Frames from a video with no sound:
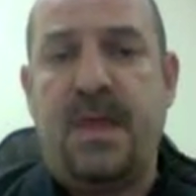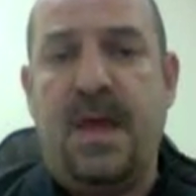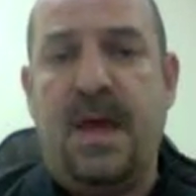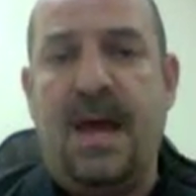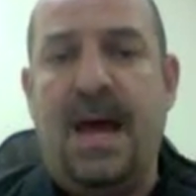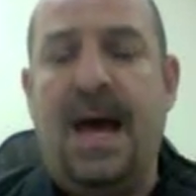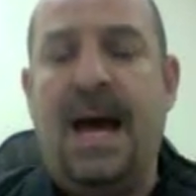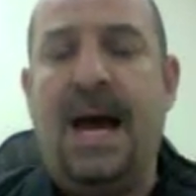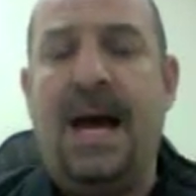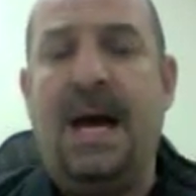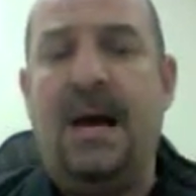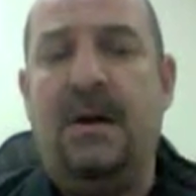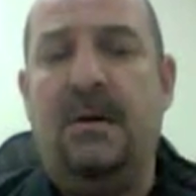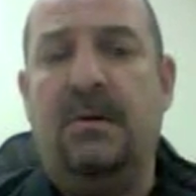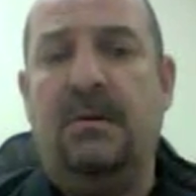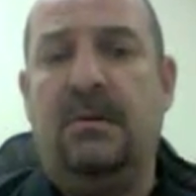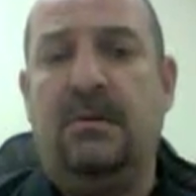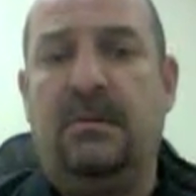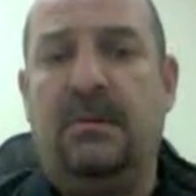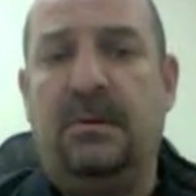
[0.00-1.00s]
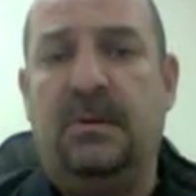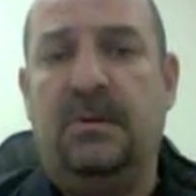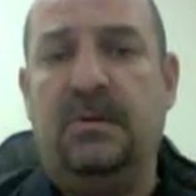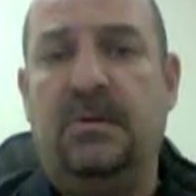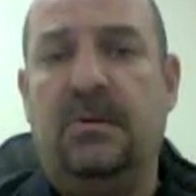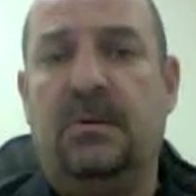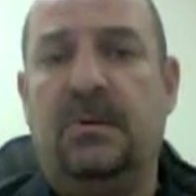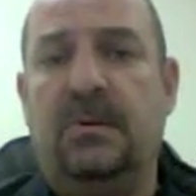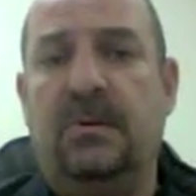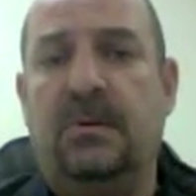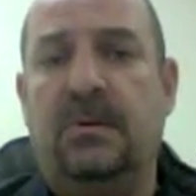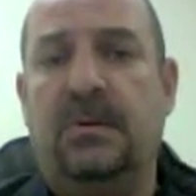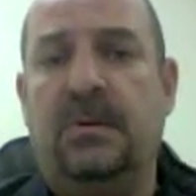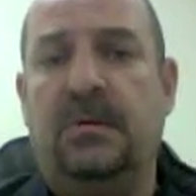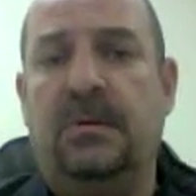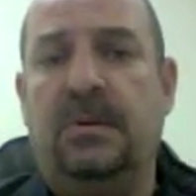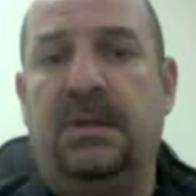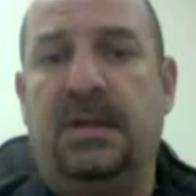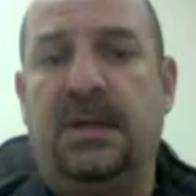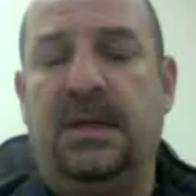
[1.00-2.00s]
how do
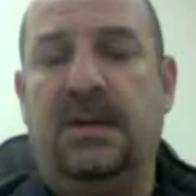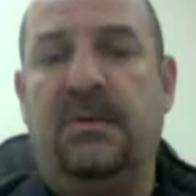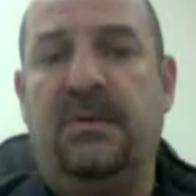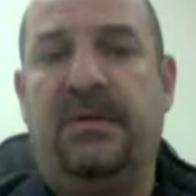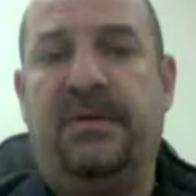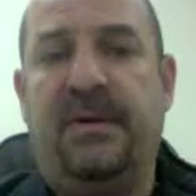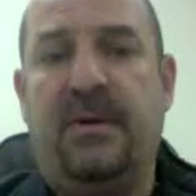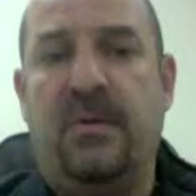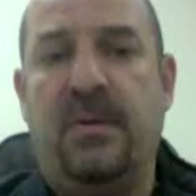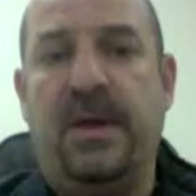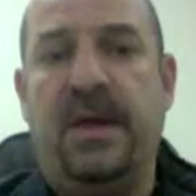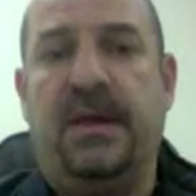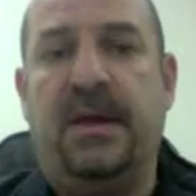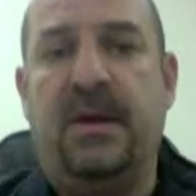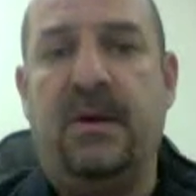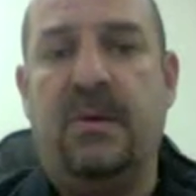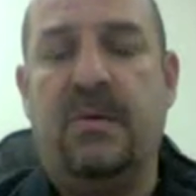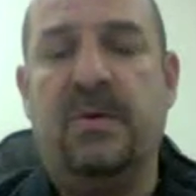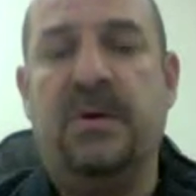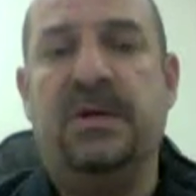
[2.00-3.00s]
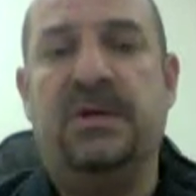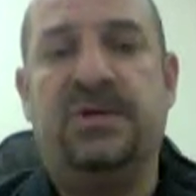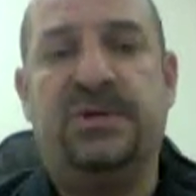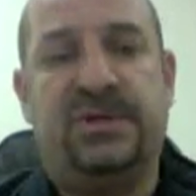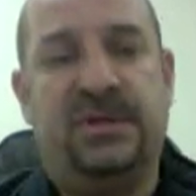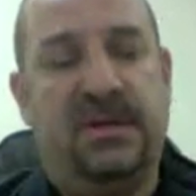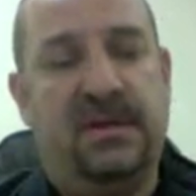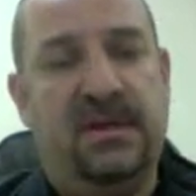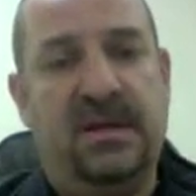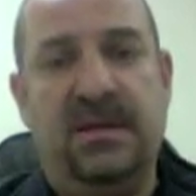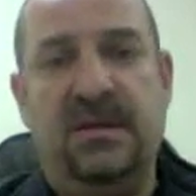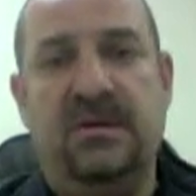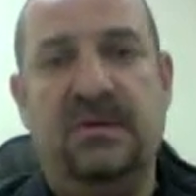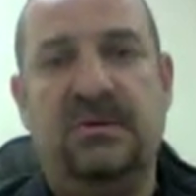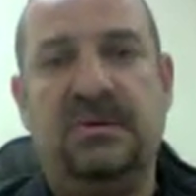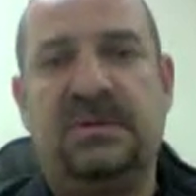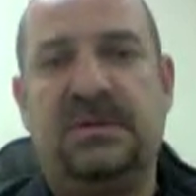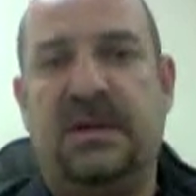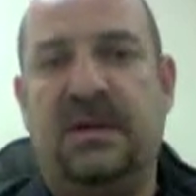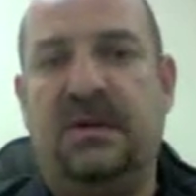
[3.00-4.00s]
you deal with a week in which the
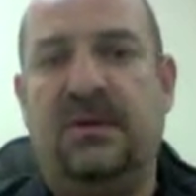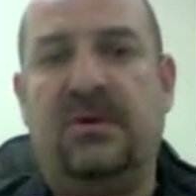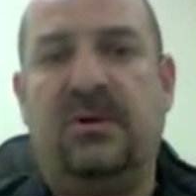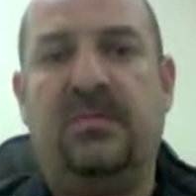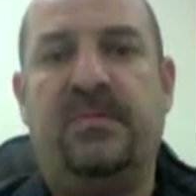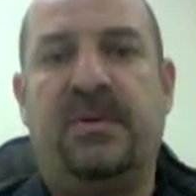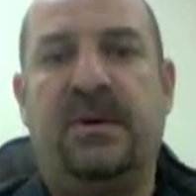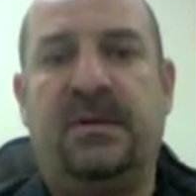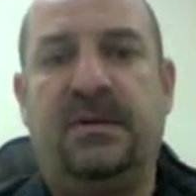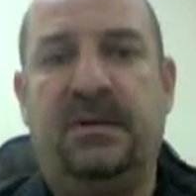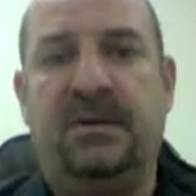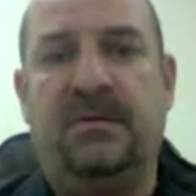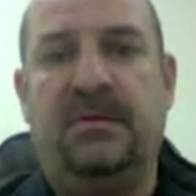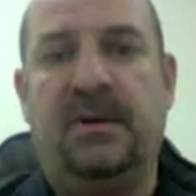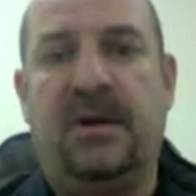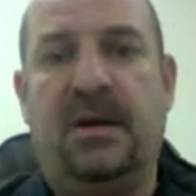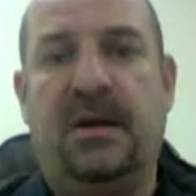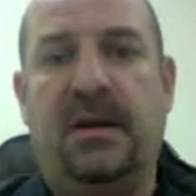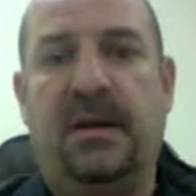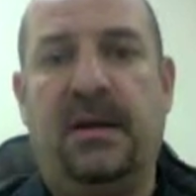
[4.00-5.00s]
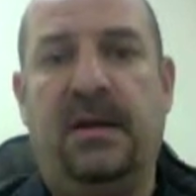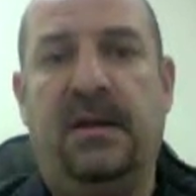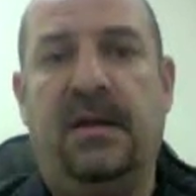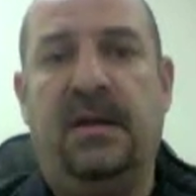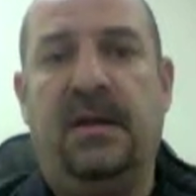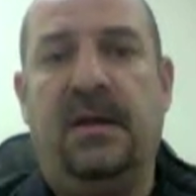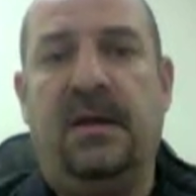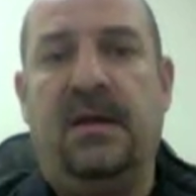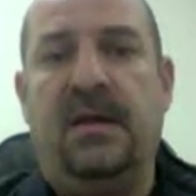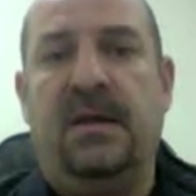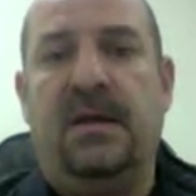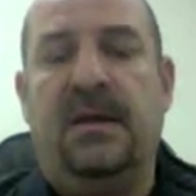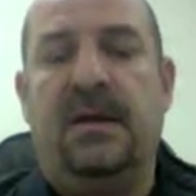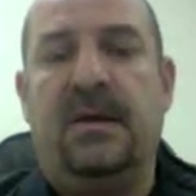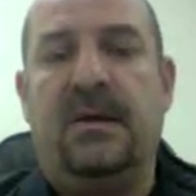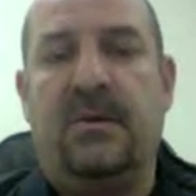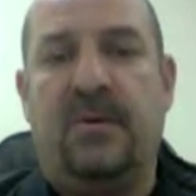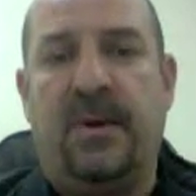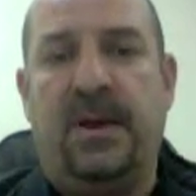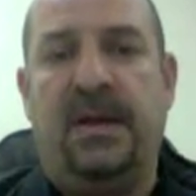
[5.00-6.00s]
news are not particularly
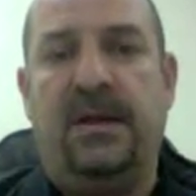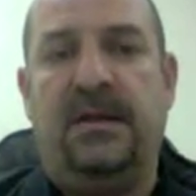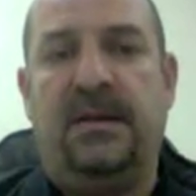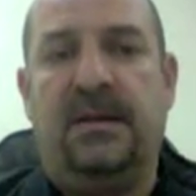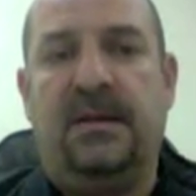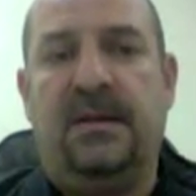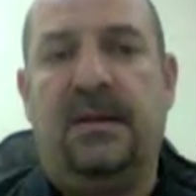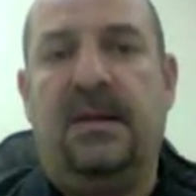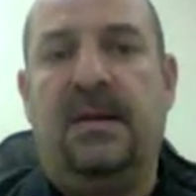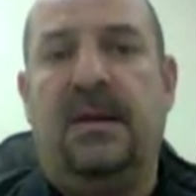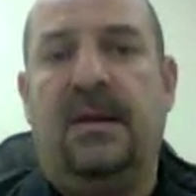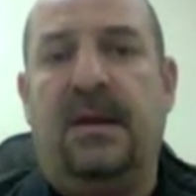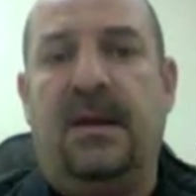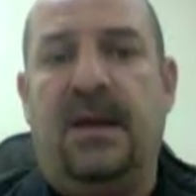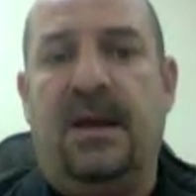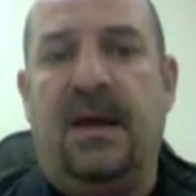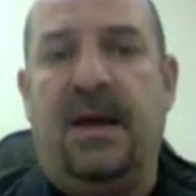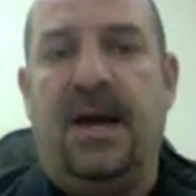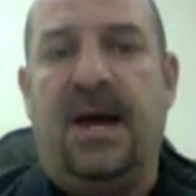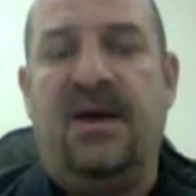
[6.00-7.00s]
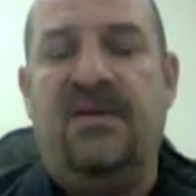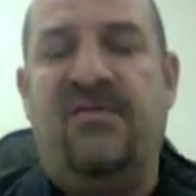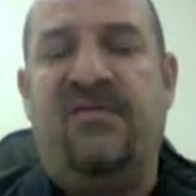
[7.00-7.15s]
great? I